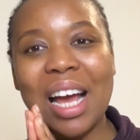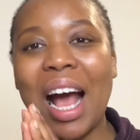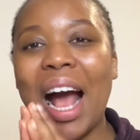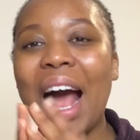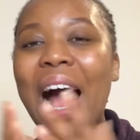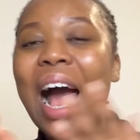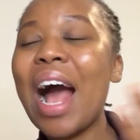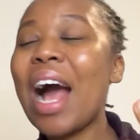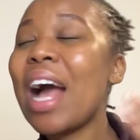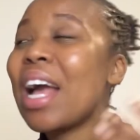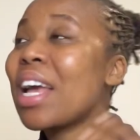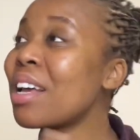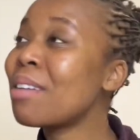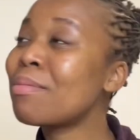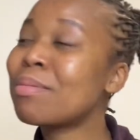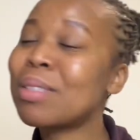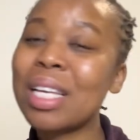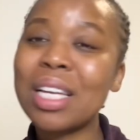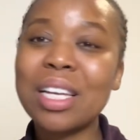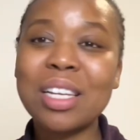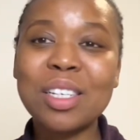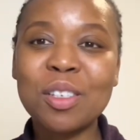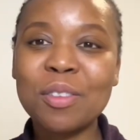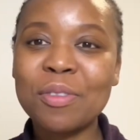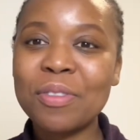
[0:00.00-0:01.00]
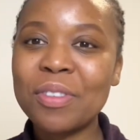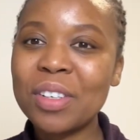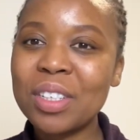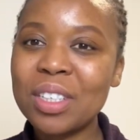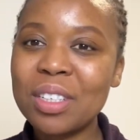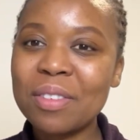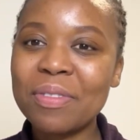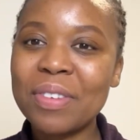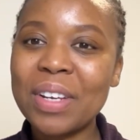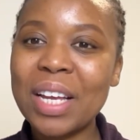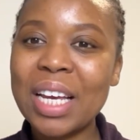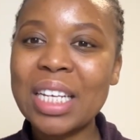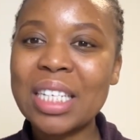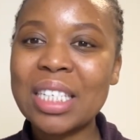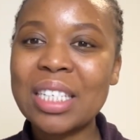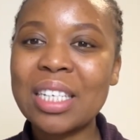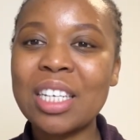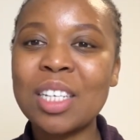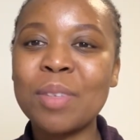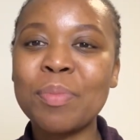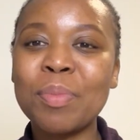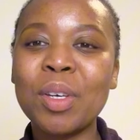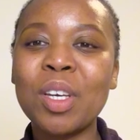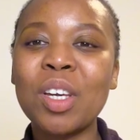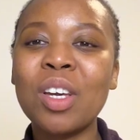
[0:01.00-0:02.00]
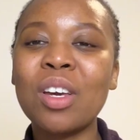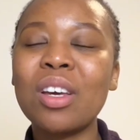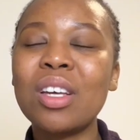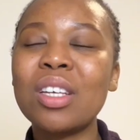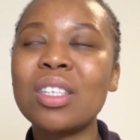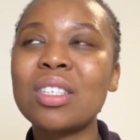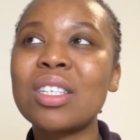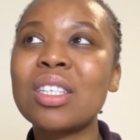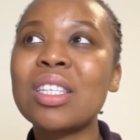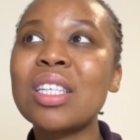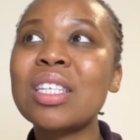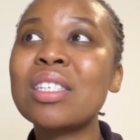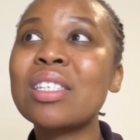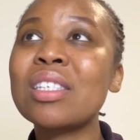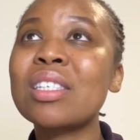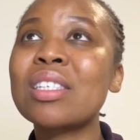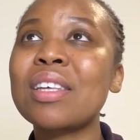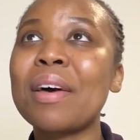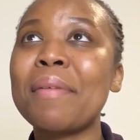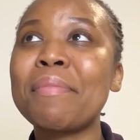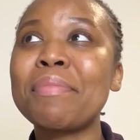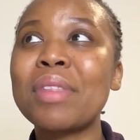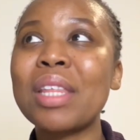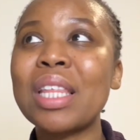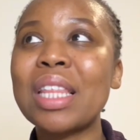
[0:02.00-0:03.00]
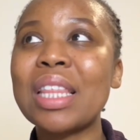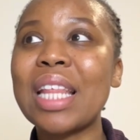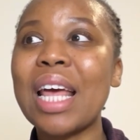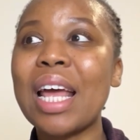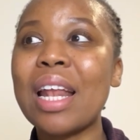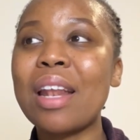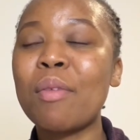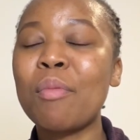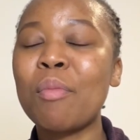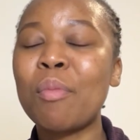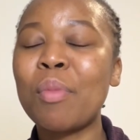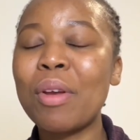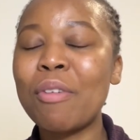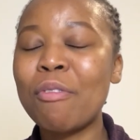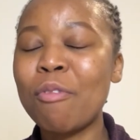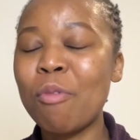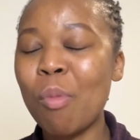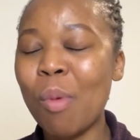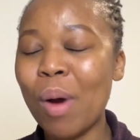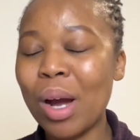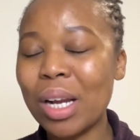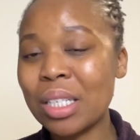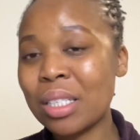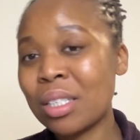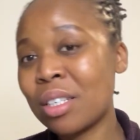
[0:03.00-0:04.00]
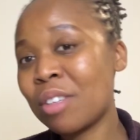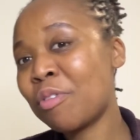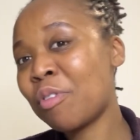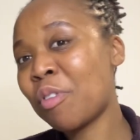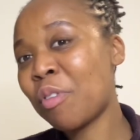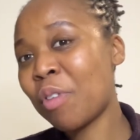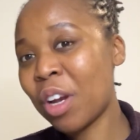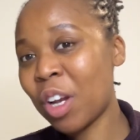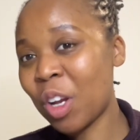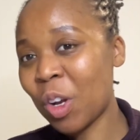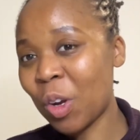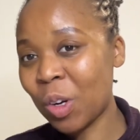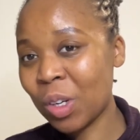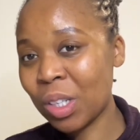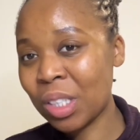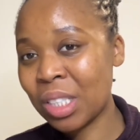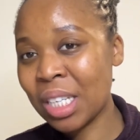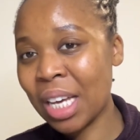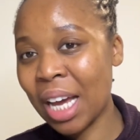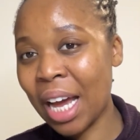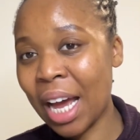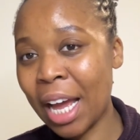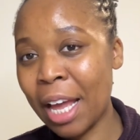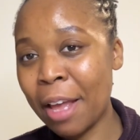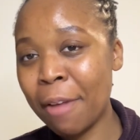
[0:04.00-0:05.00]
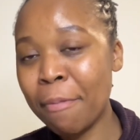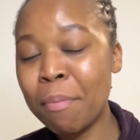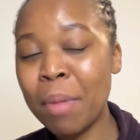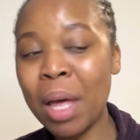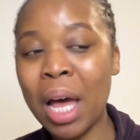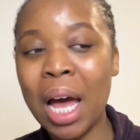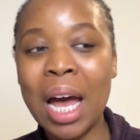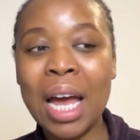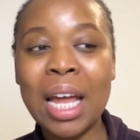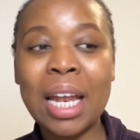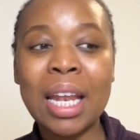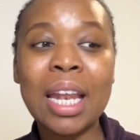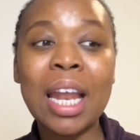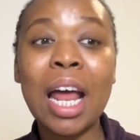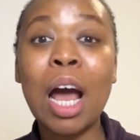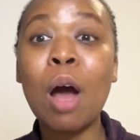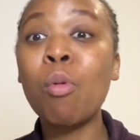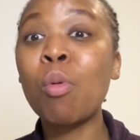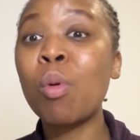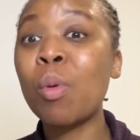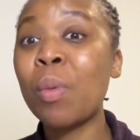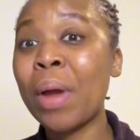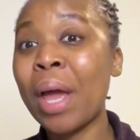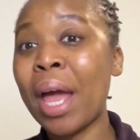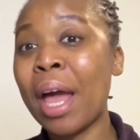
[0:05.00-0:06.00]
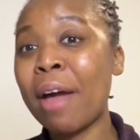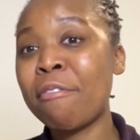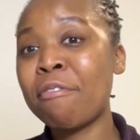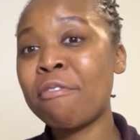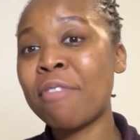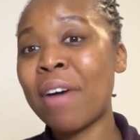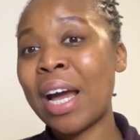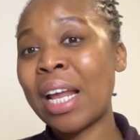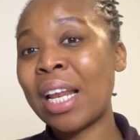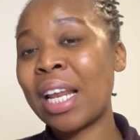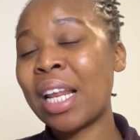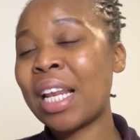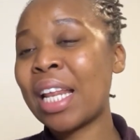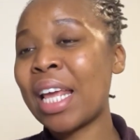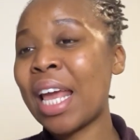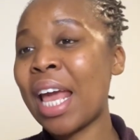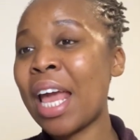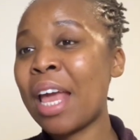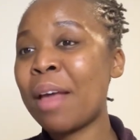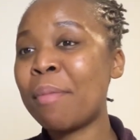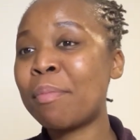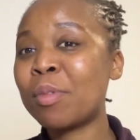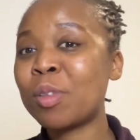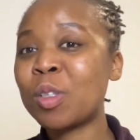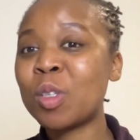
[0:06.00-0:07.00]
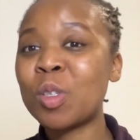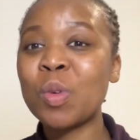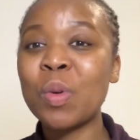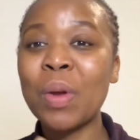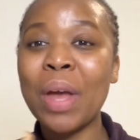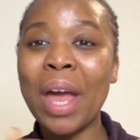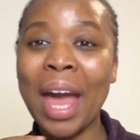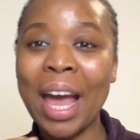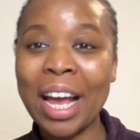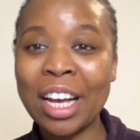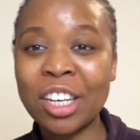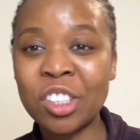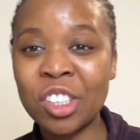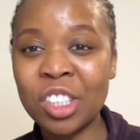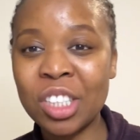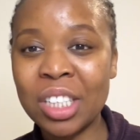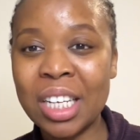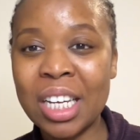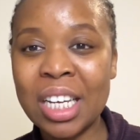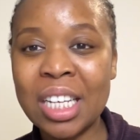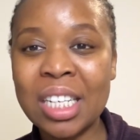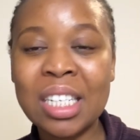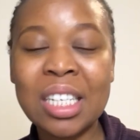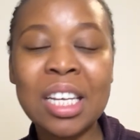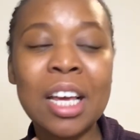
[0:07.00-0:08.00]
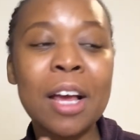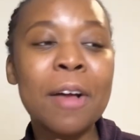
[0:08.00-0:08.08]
I am starting to feel deflated, because this is something that we've wanted for a long time, and now we're finally able to action it.